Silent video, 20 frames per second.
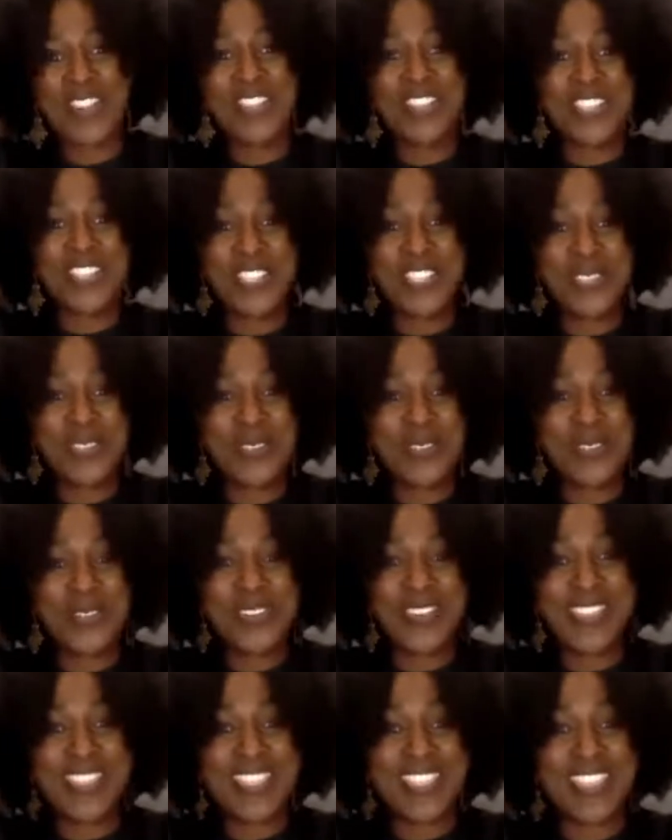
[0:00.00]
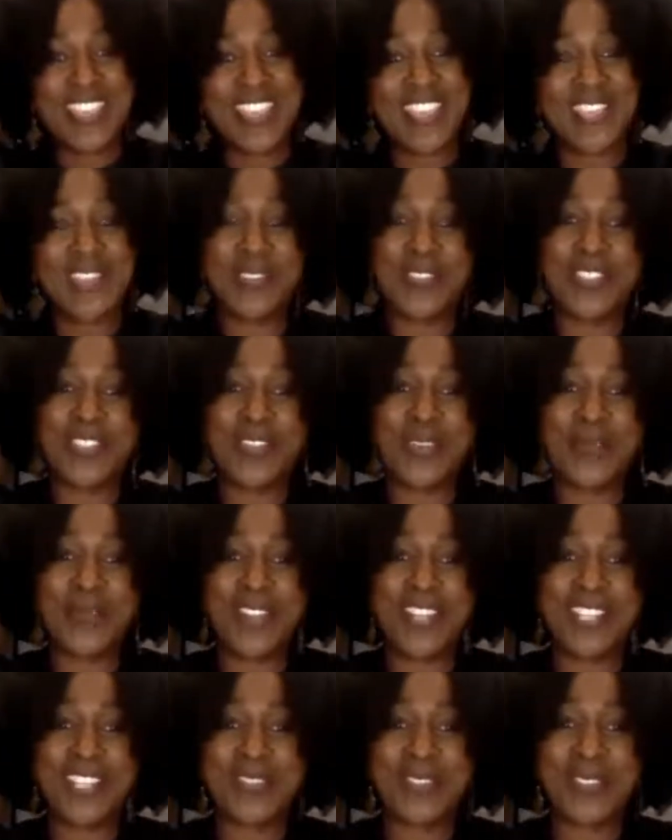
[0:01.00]
are you? Thank you so
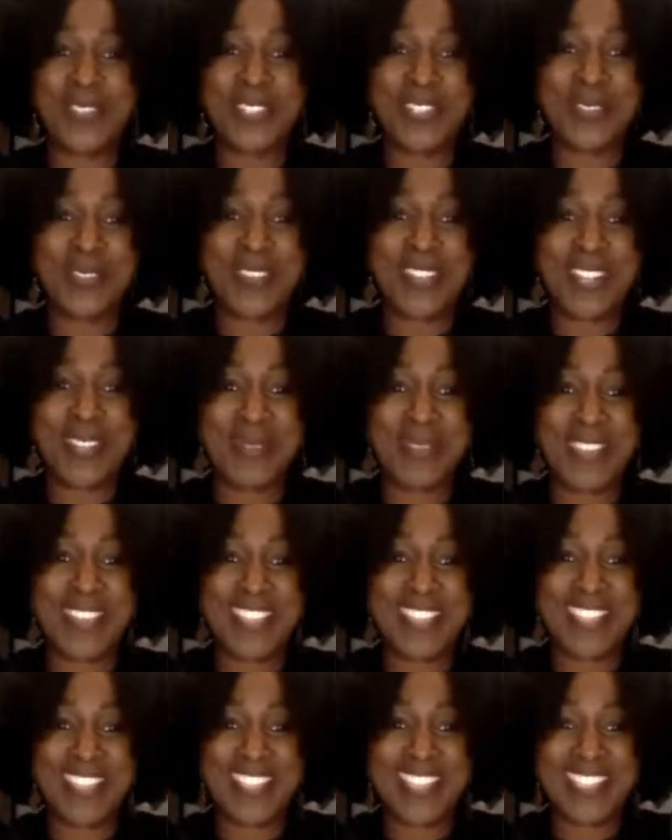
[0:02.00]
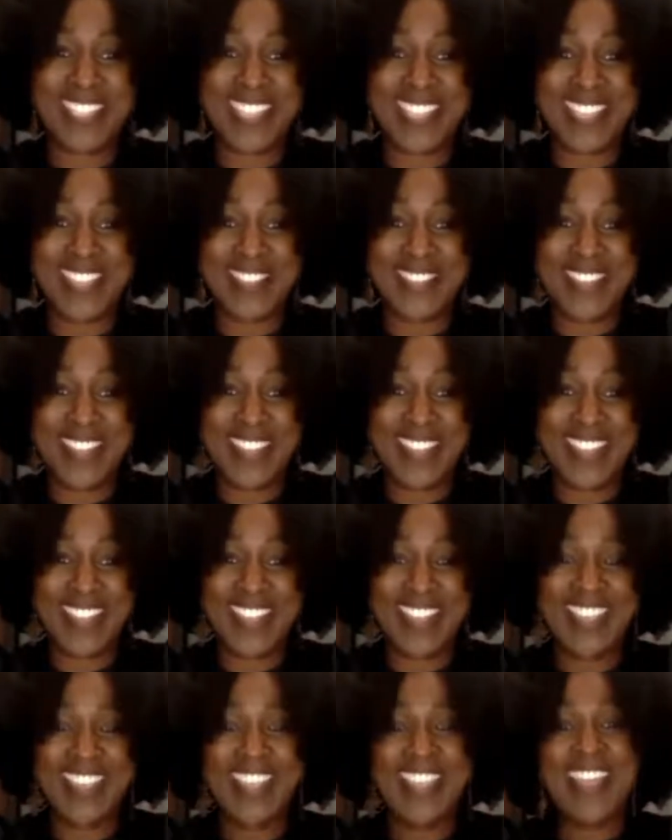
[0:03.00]
much for joining me this evening.
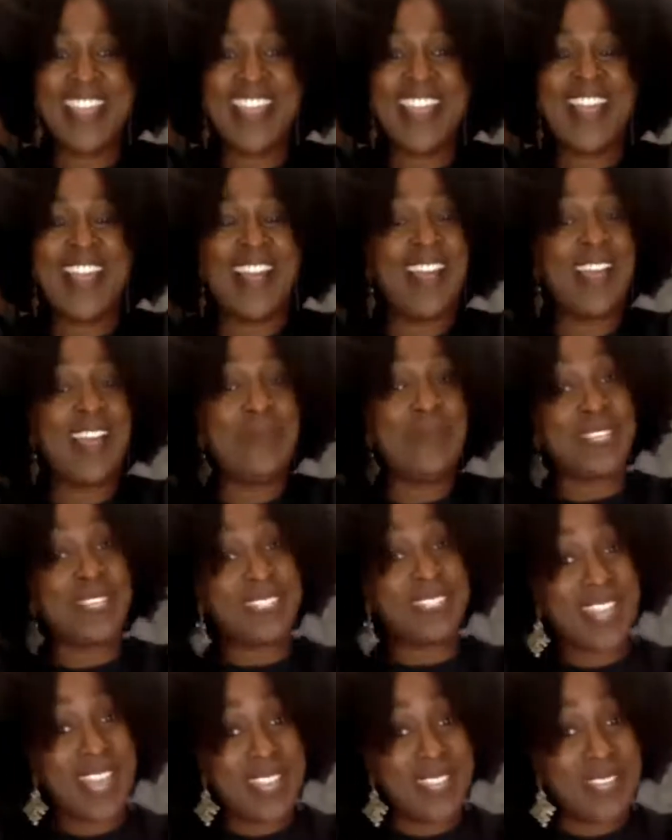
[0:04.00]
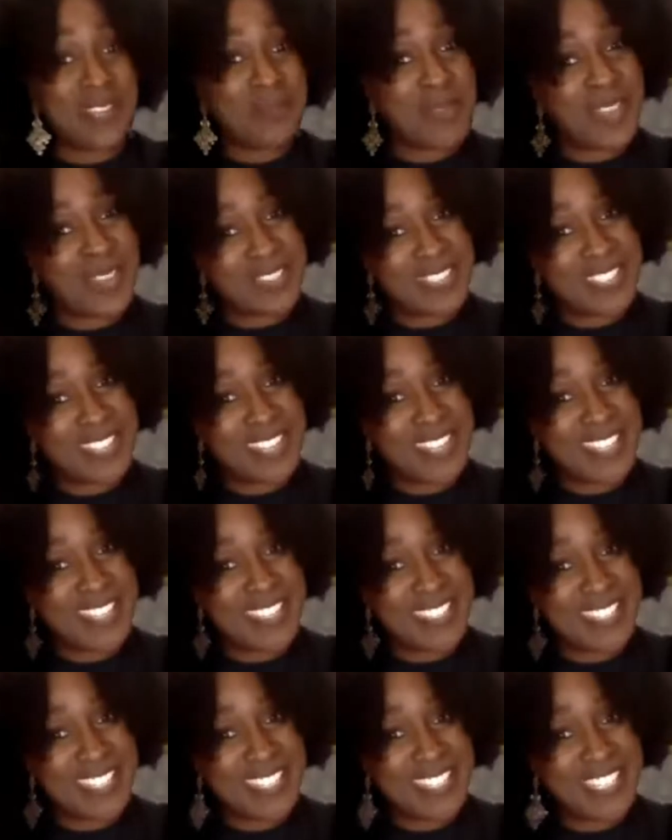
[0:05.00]
I'm excited about tonight's
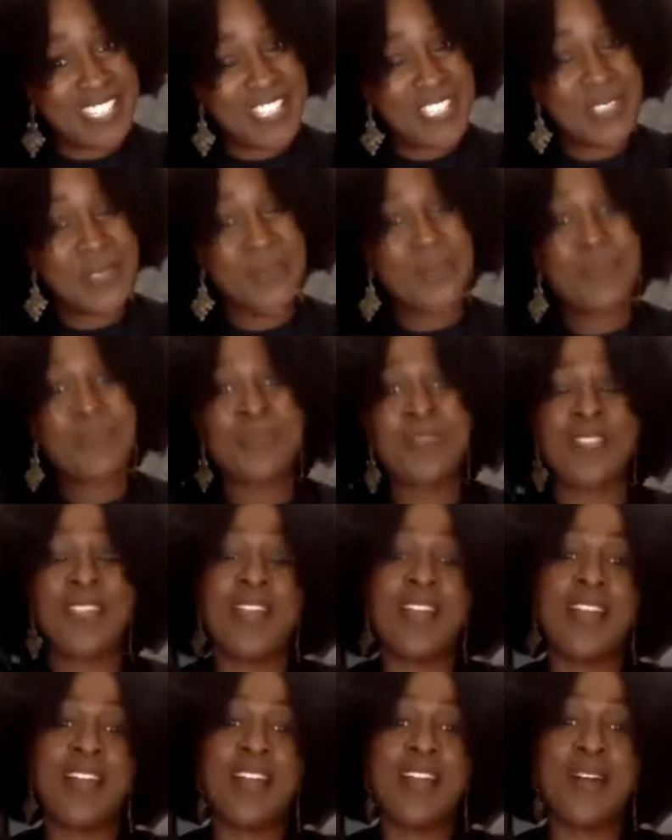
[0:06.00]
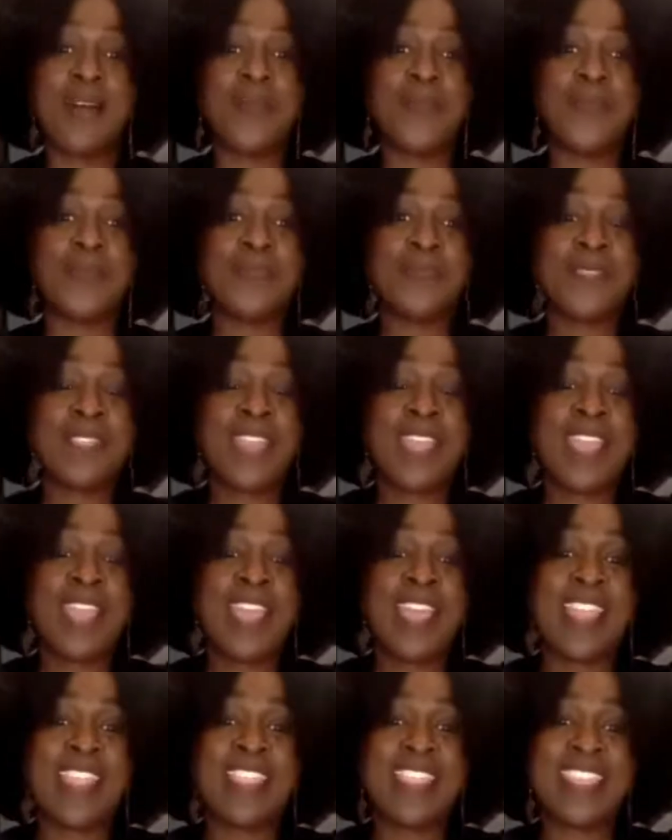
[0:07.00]
dish. Um,
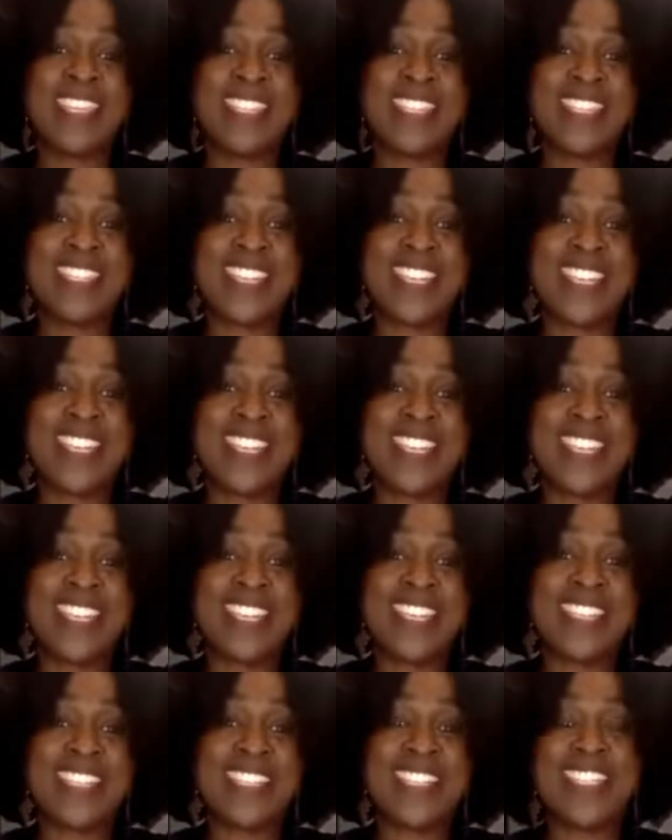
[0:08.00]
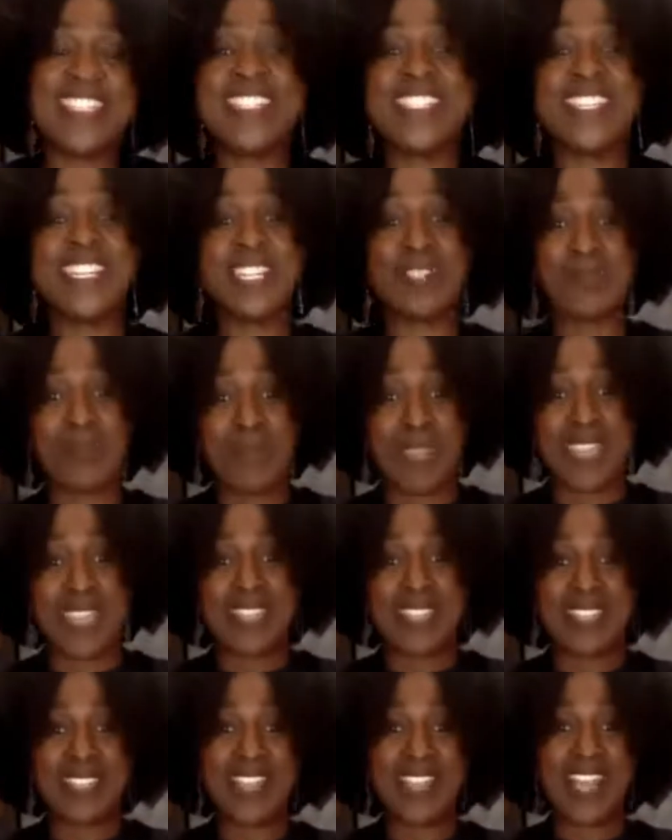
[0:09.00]
this dish we're making
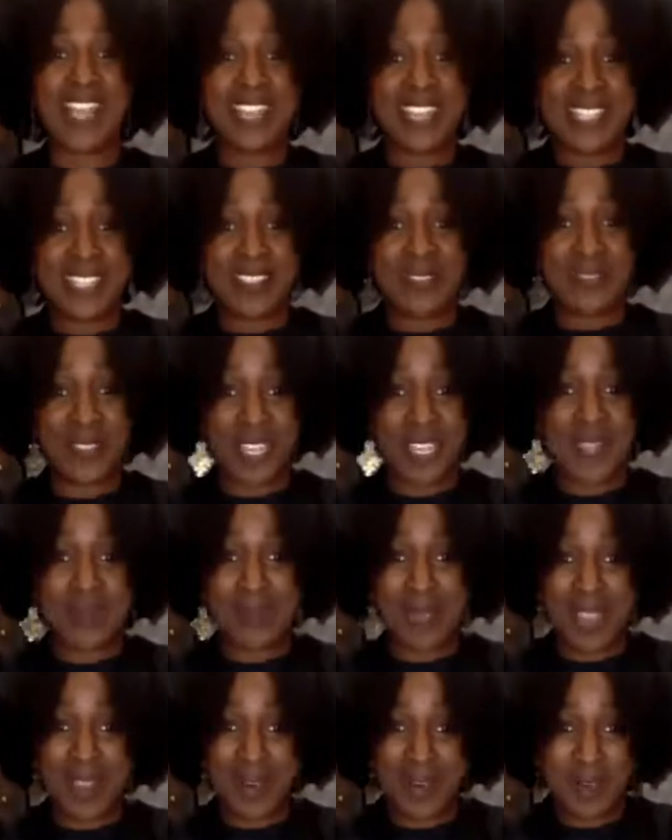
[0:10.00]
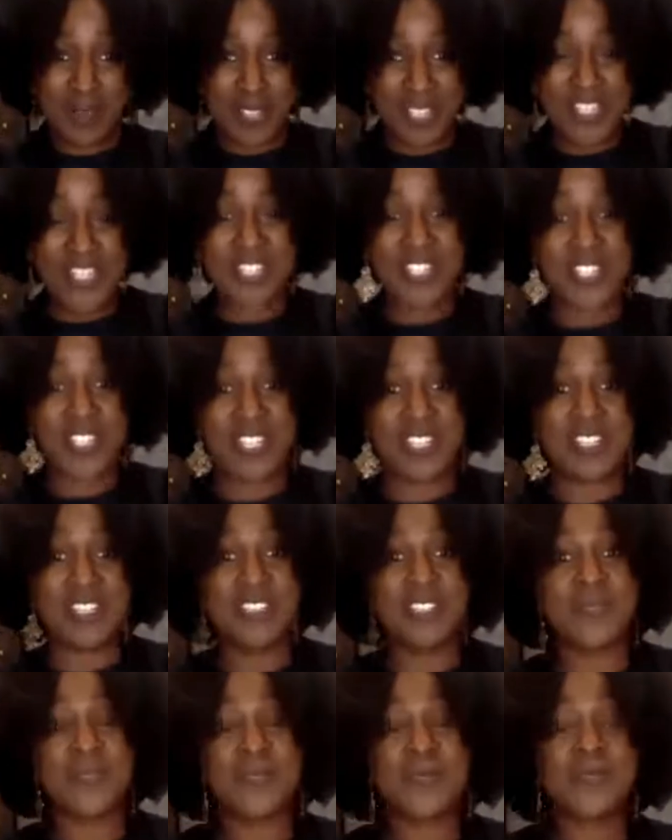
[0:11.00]
tonight is vegan macaroni and
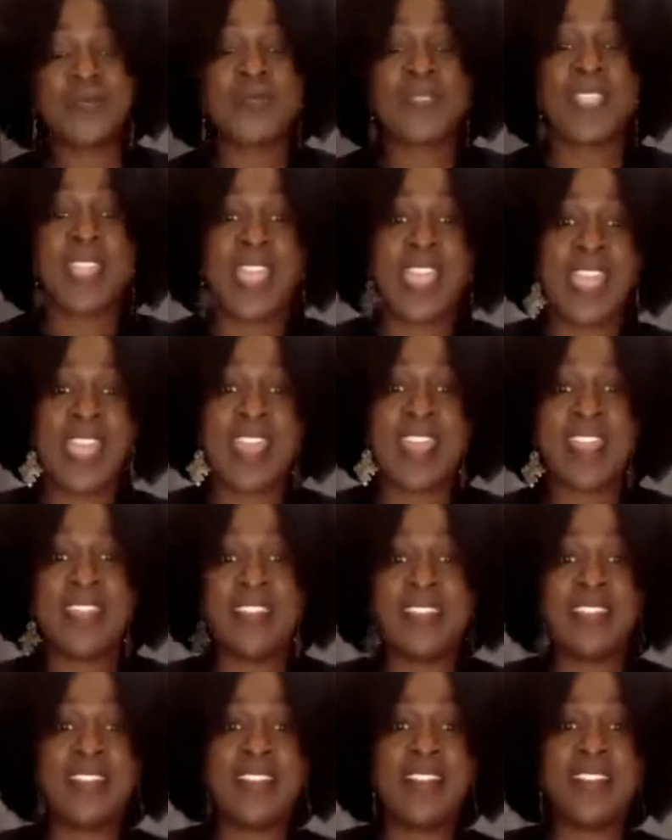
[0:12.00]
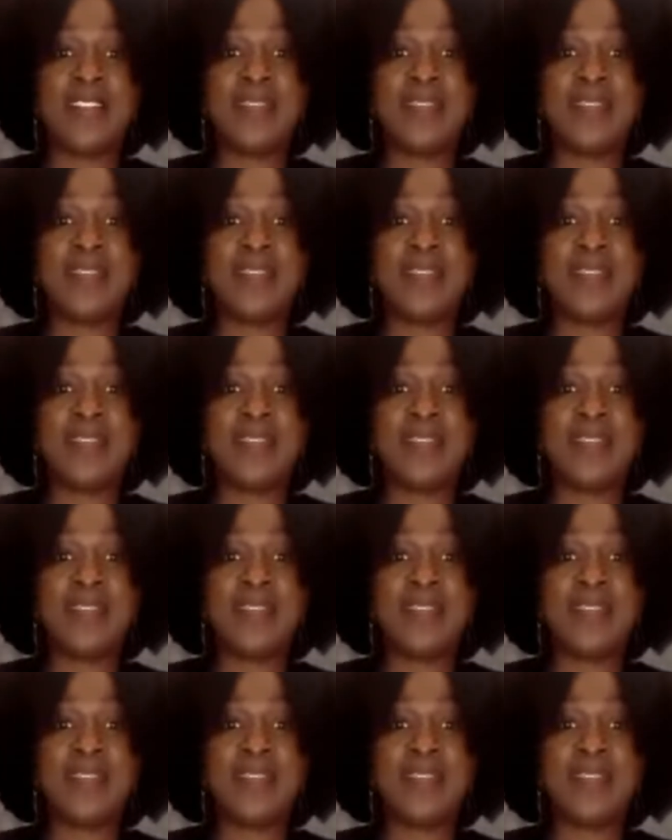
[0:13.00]
cheese. And